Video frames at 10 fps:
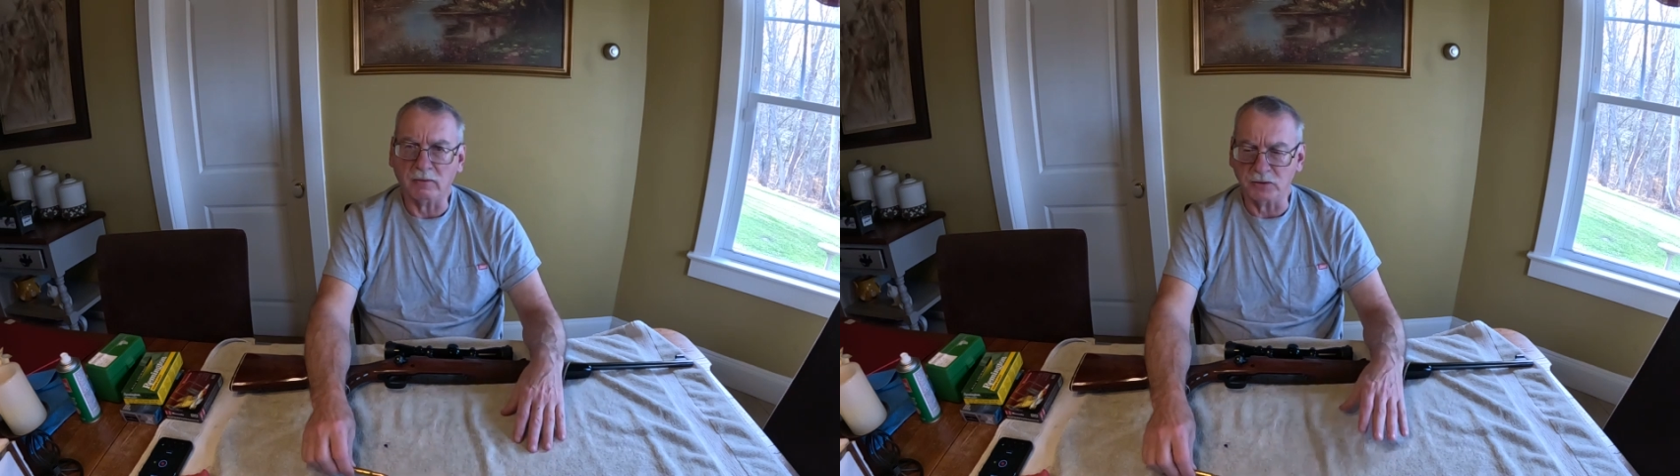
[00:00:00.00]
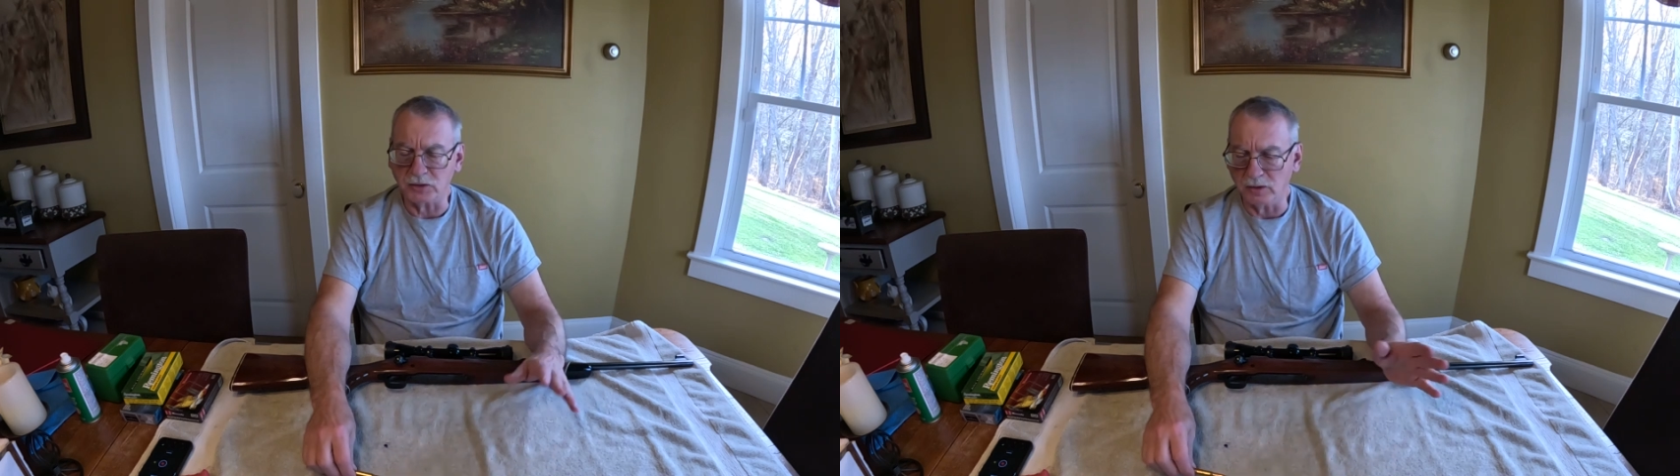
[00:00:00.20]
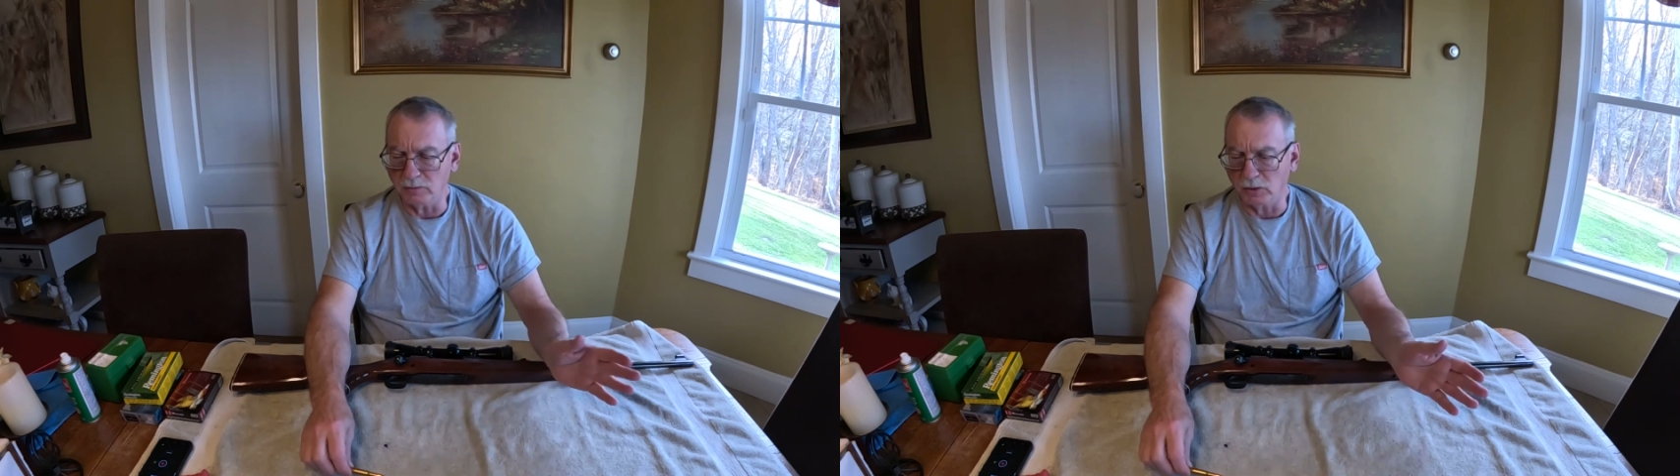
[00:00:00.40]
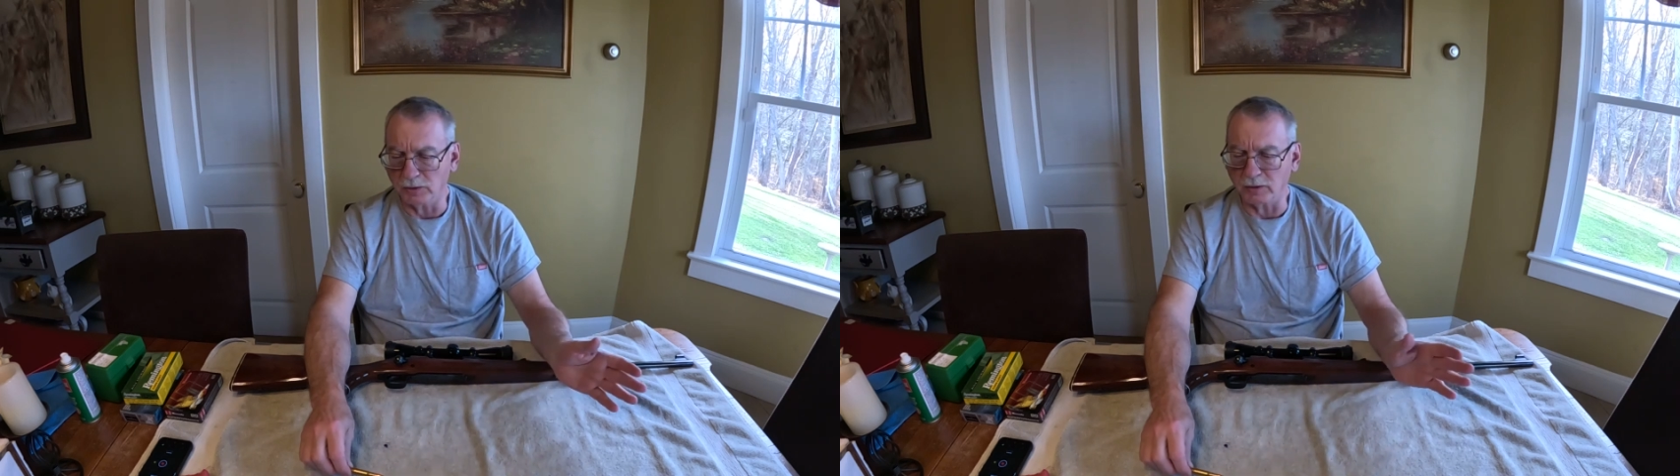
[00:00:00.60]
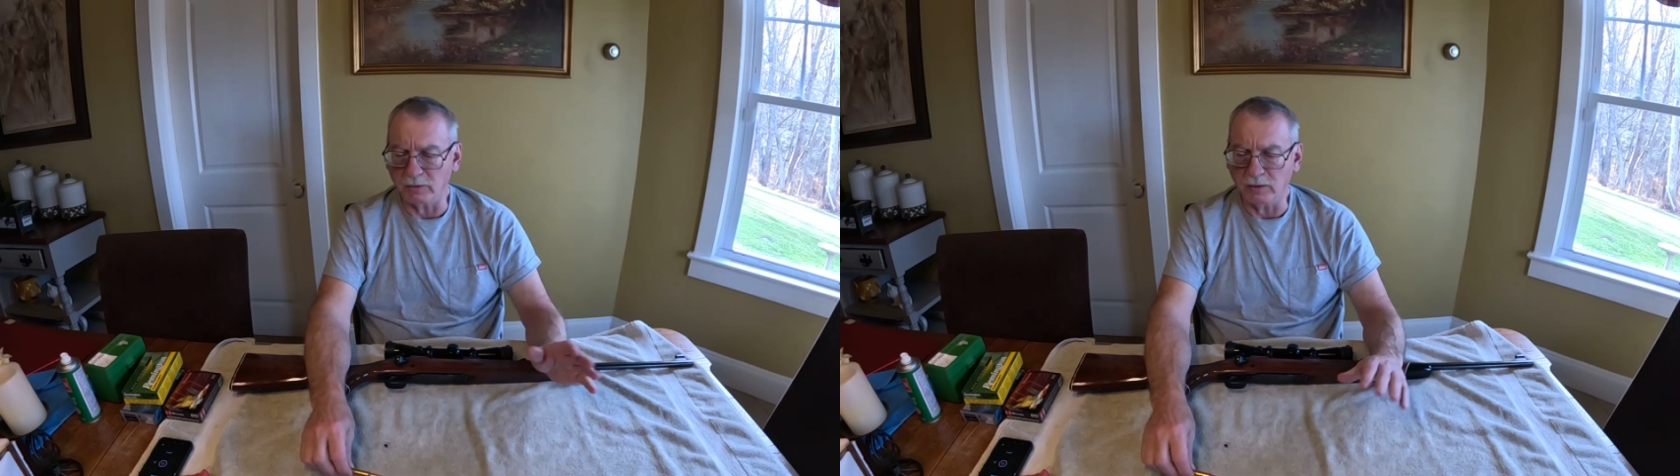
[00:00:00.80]
obviously the
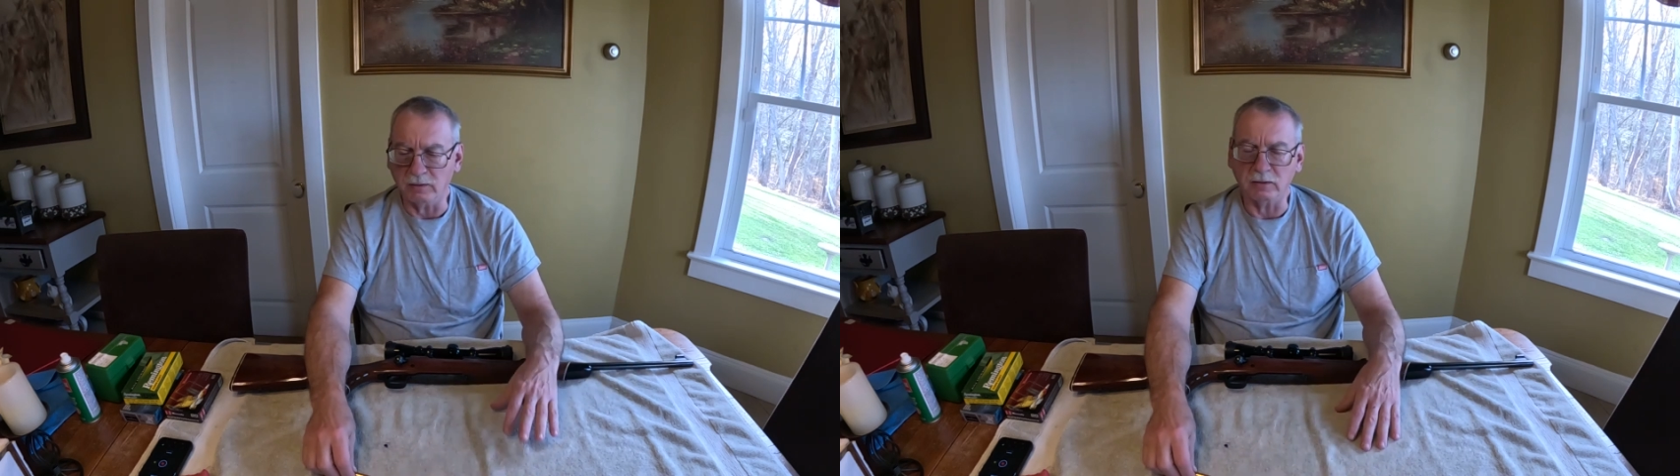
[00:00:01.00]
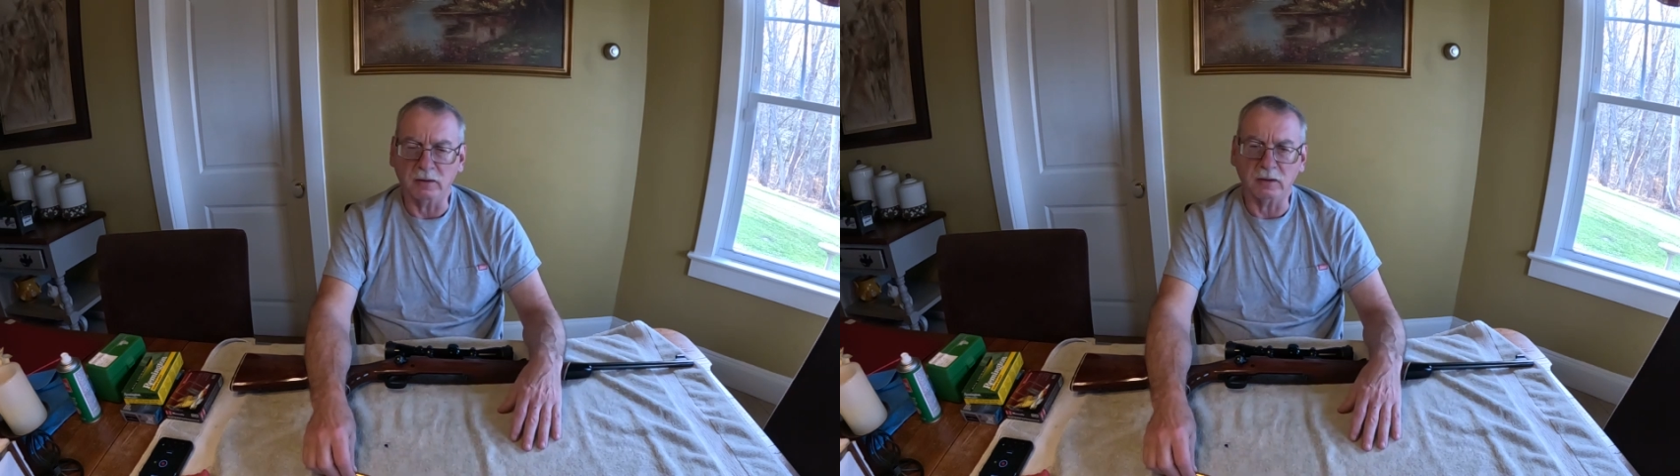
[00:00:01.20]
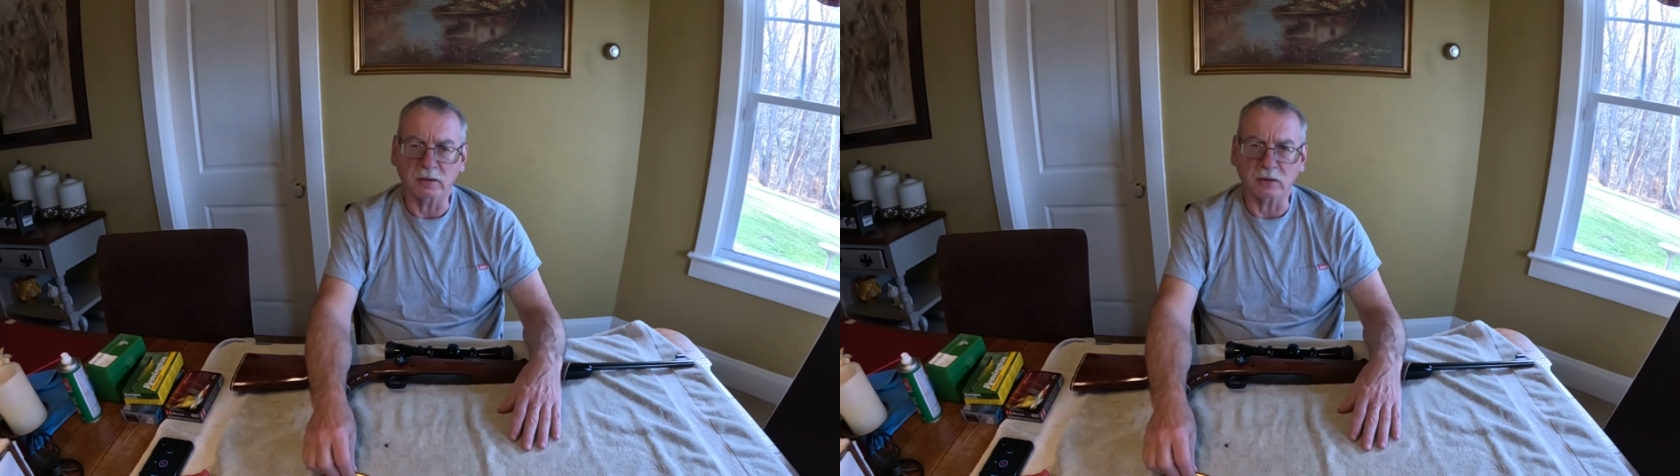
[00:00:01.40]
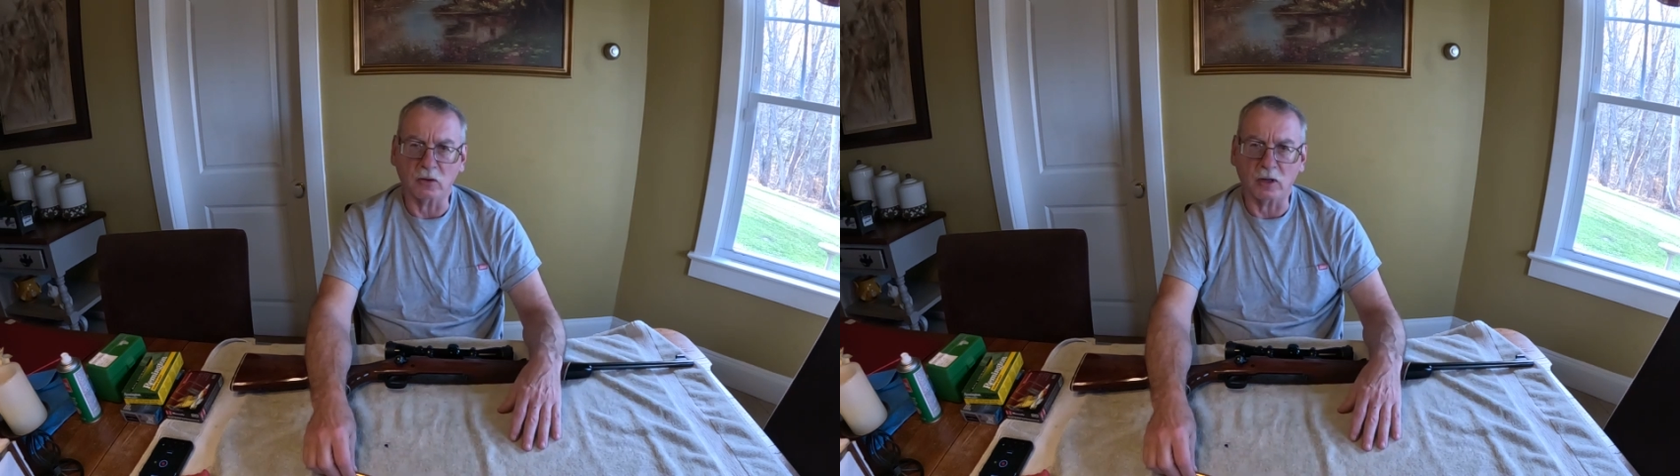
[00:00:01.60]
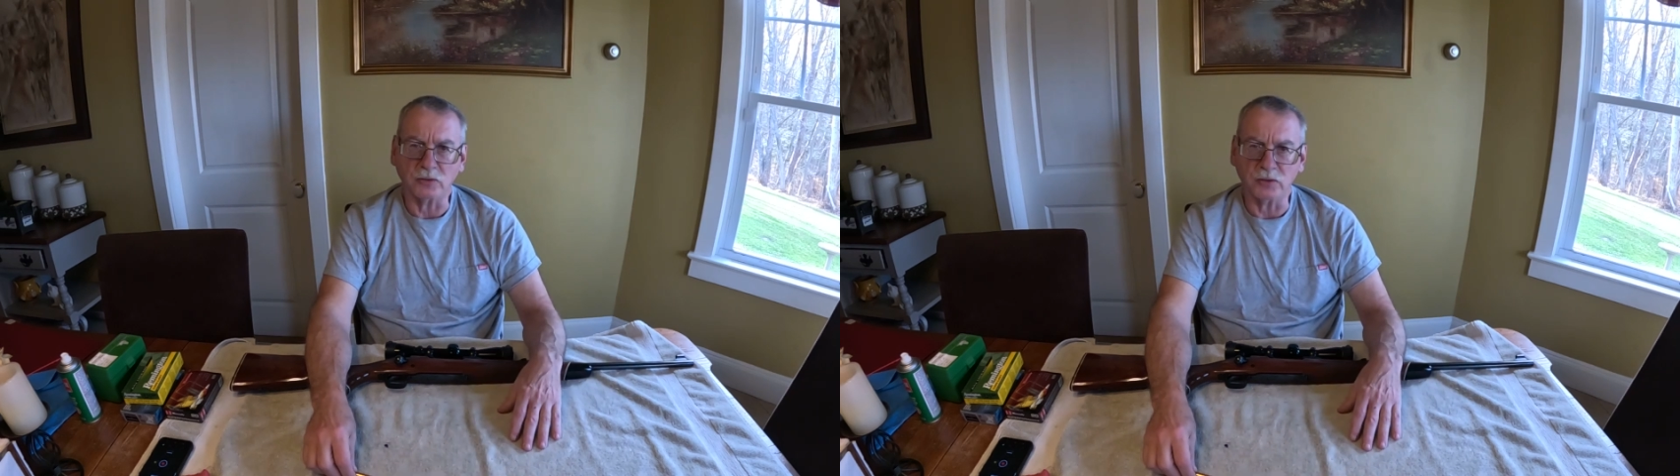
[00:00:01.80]
military
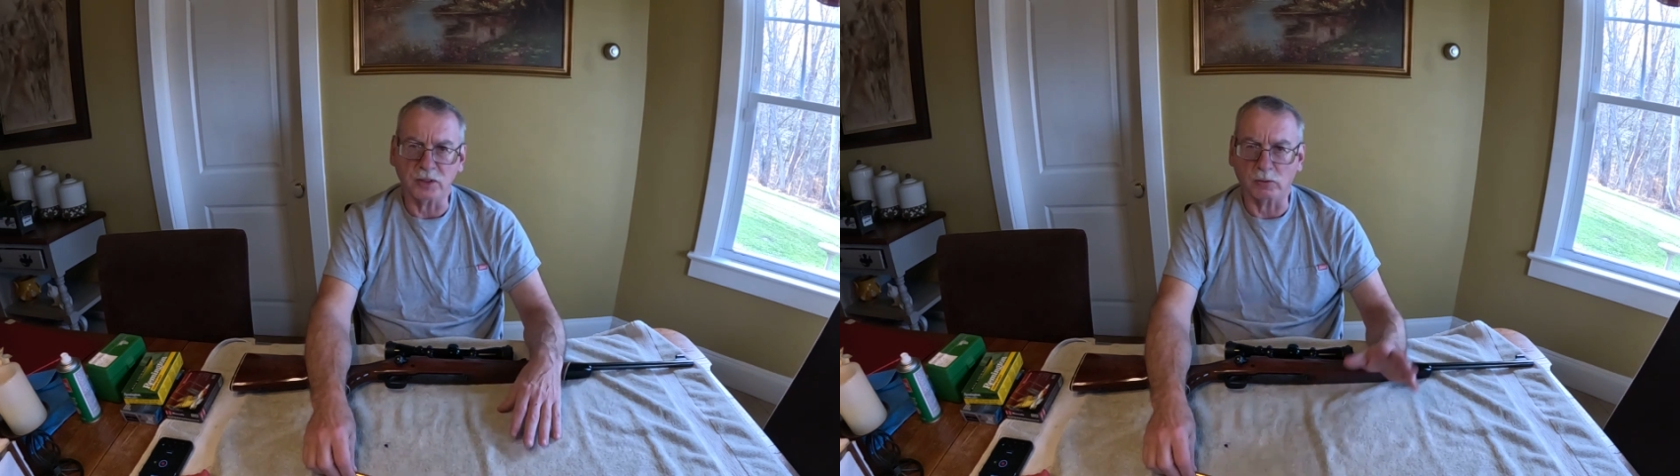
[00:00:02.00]
cartridge.